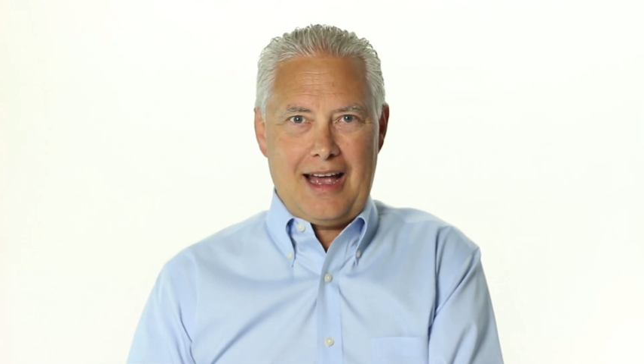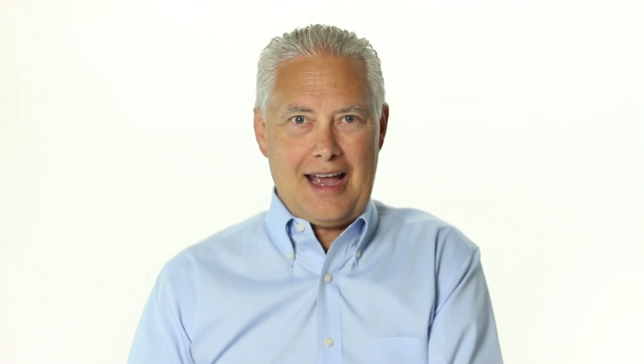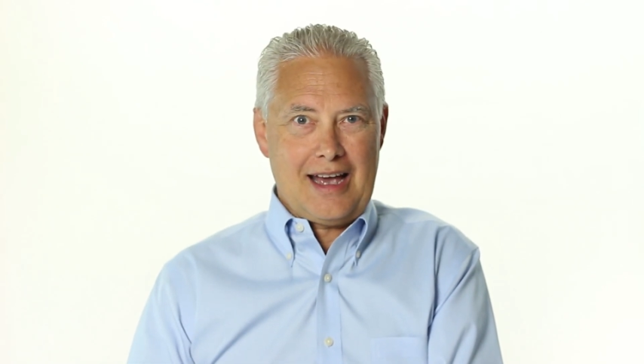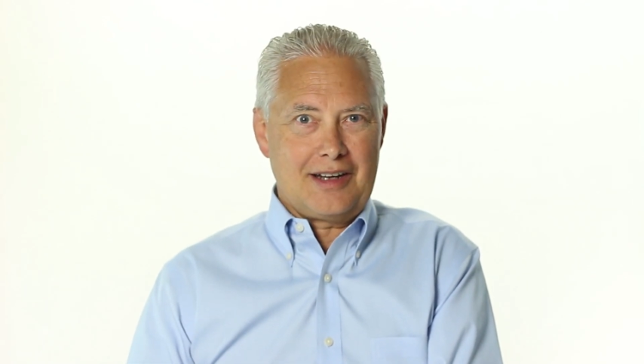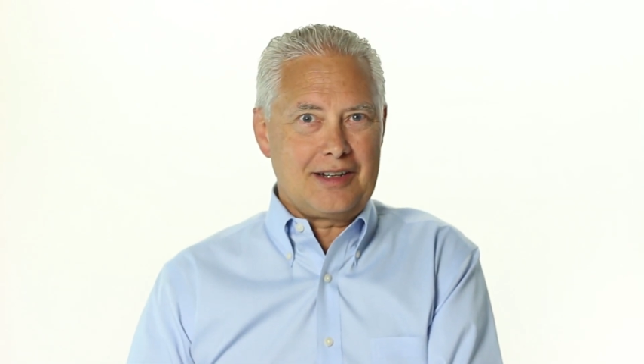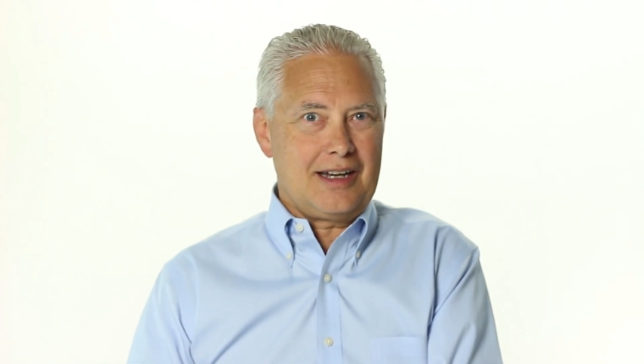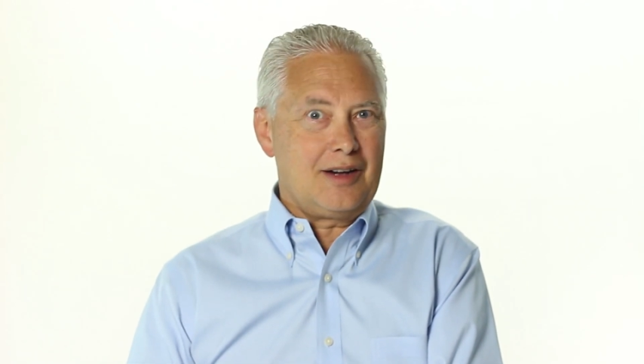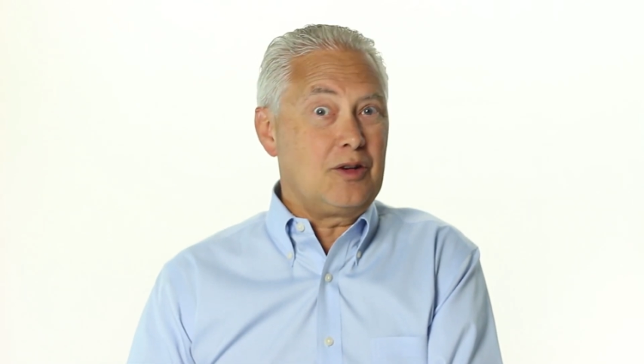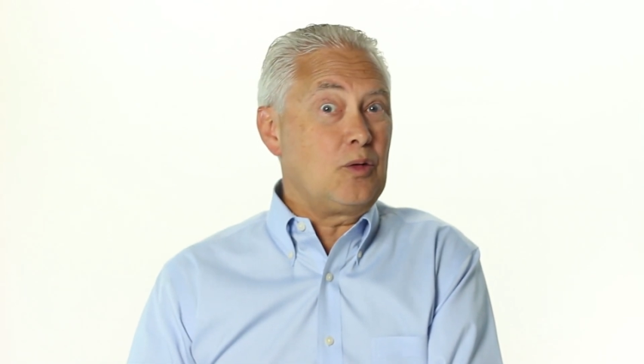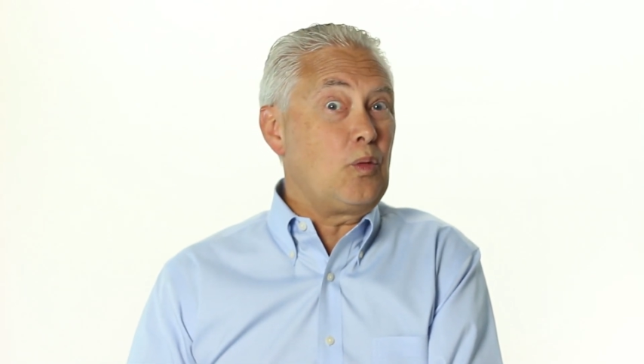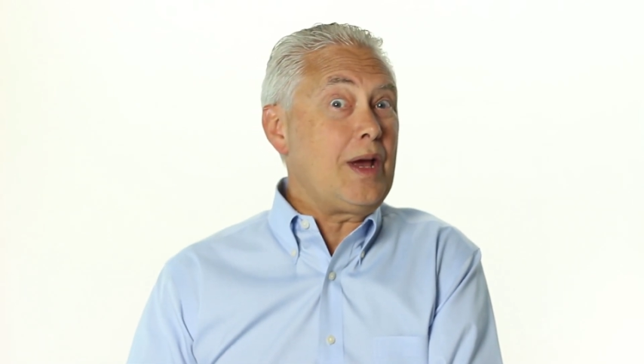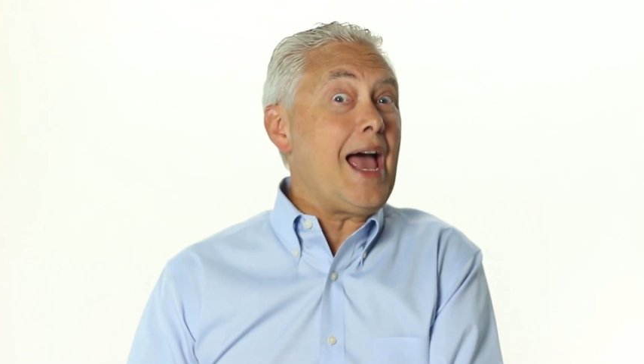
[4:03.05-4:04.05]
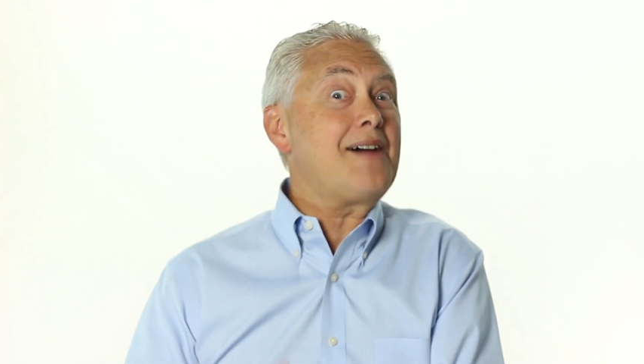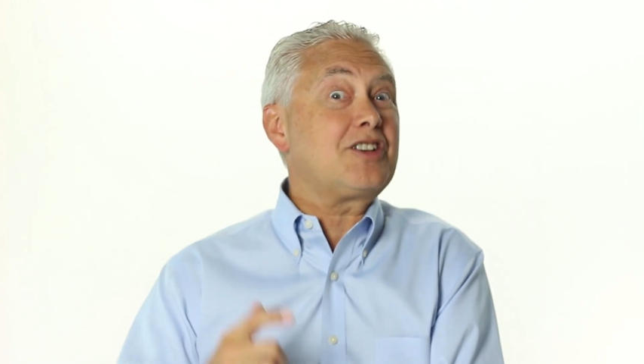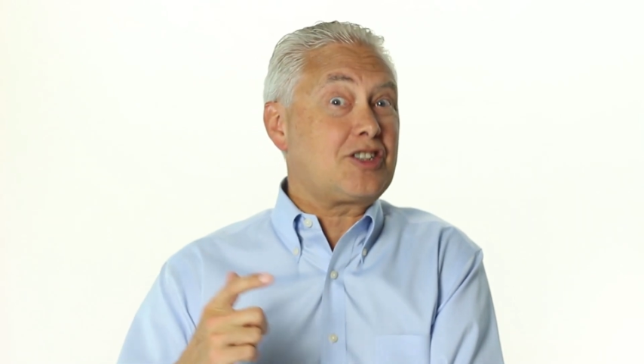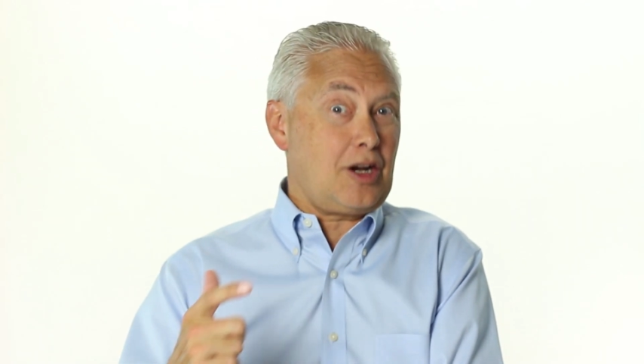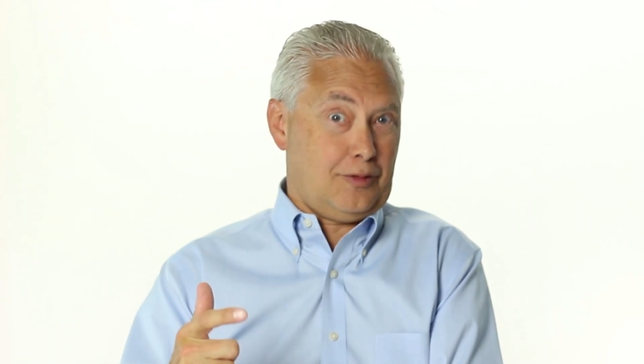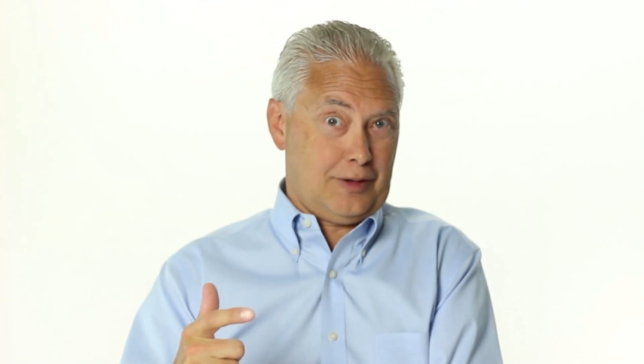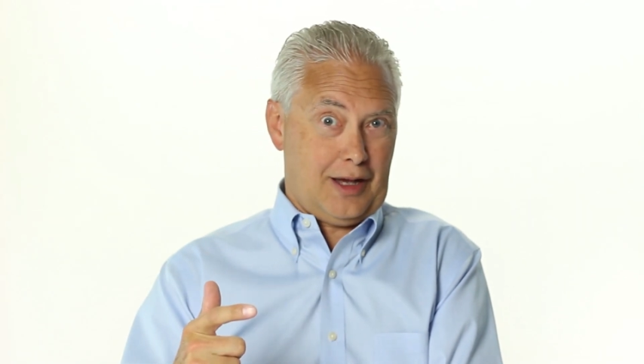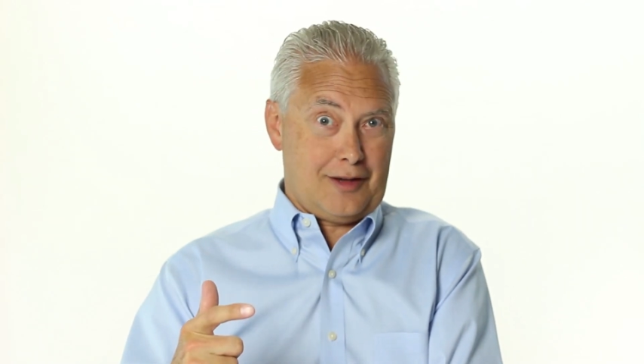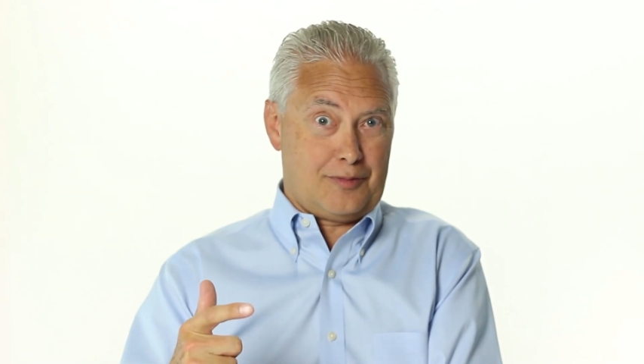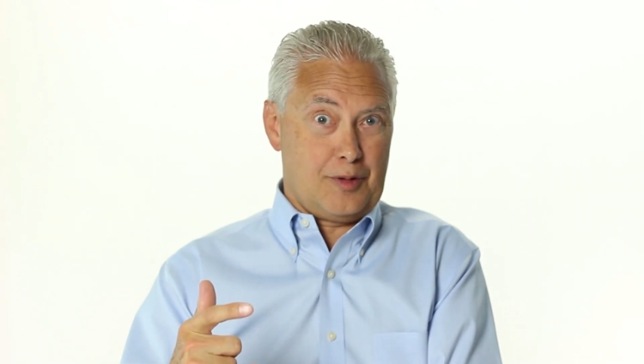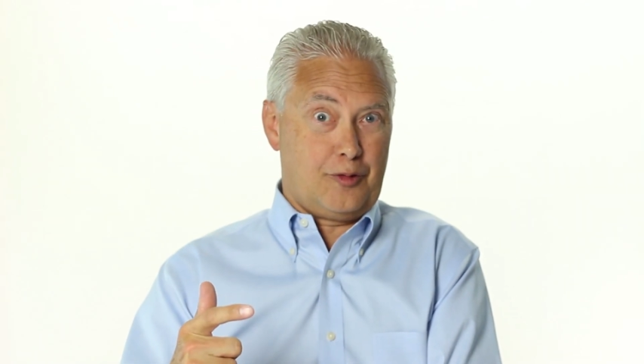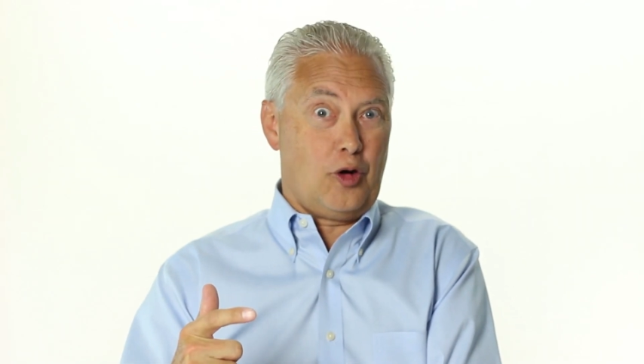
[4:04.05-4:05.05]
and uh, we have a shelf
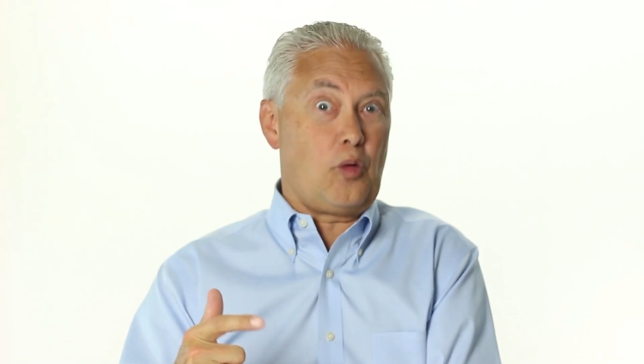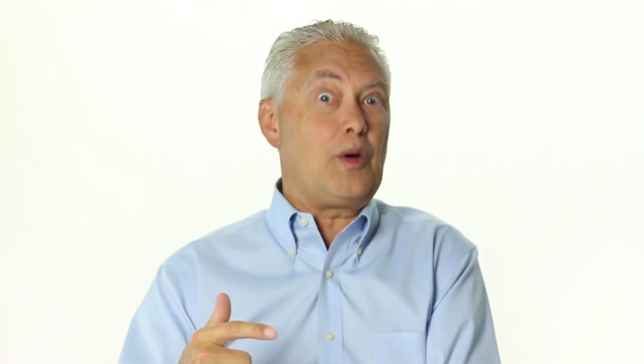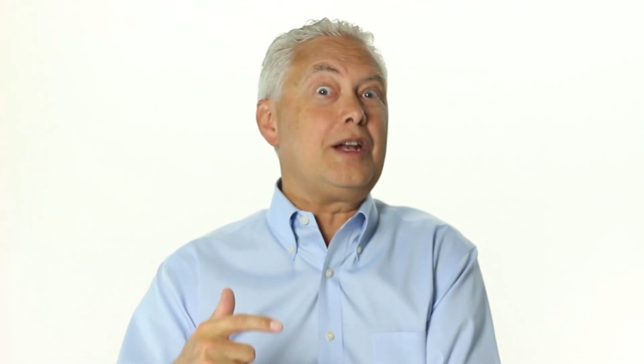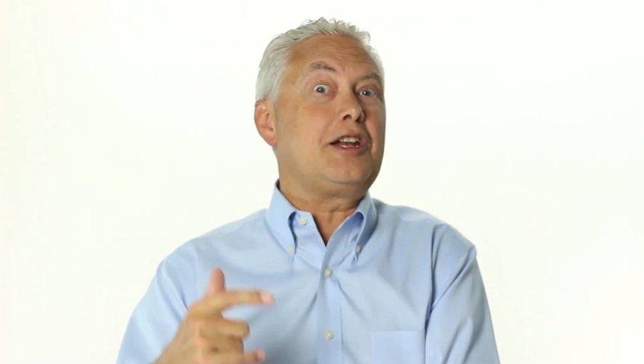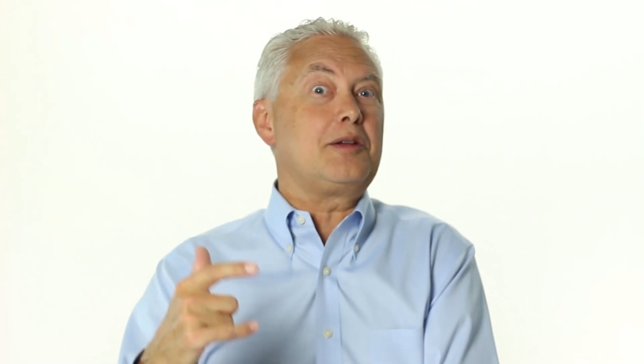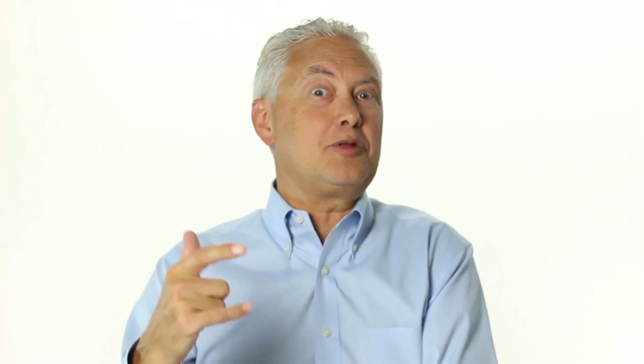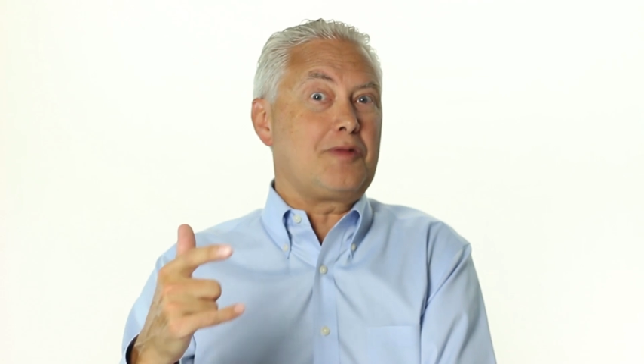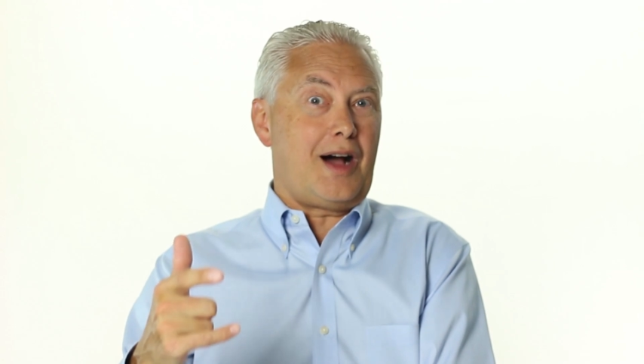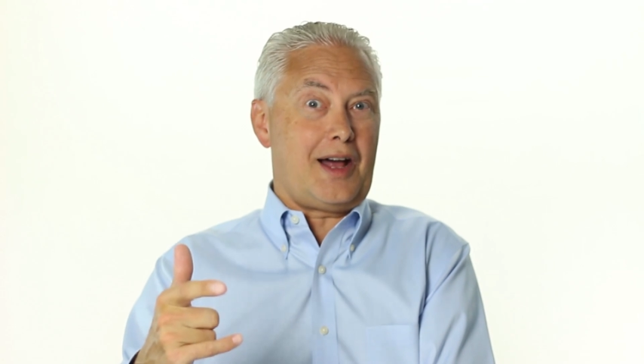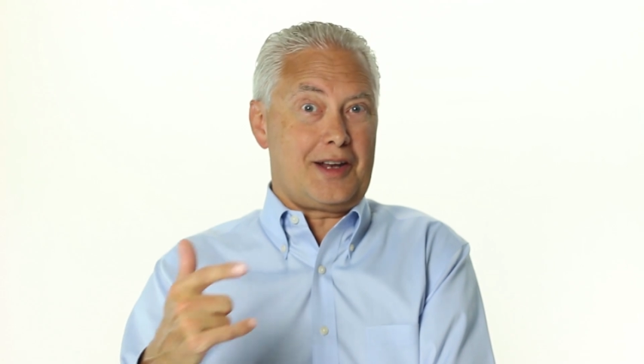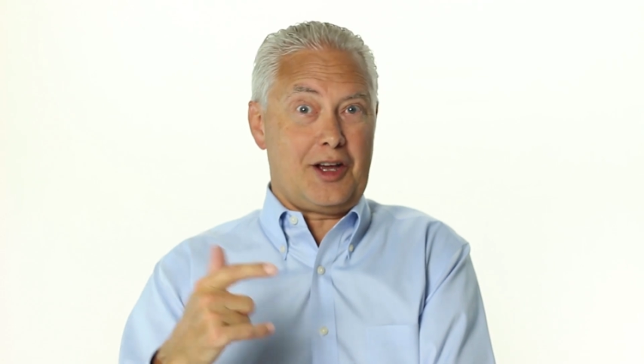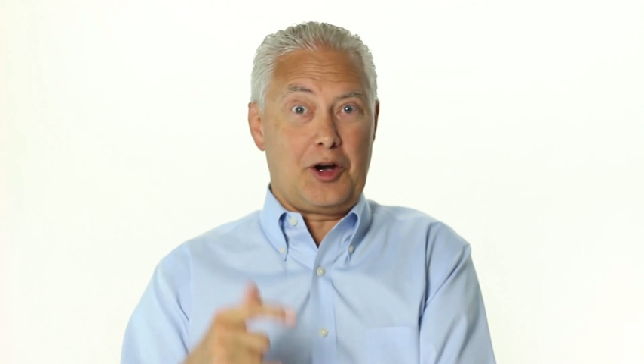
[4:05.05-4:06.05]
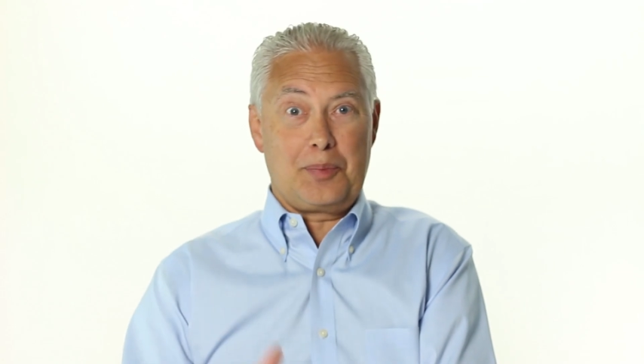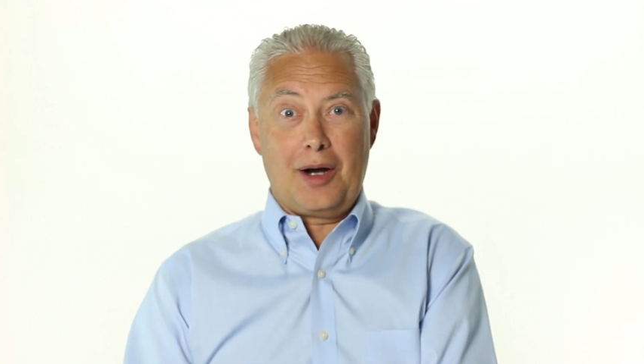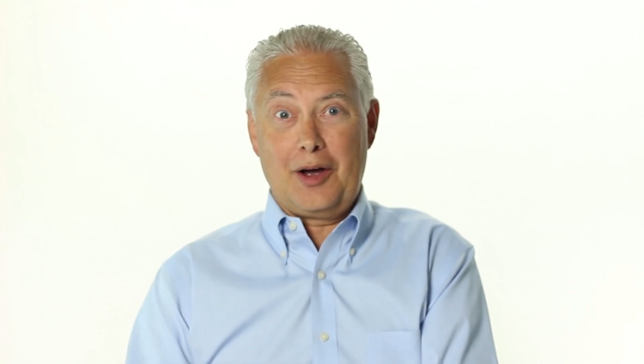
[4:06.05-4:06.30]
life before we need to move on to help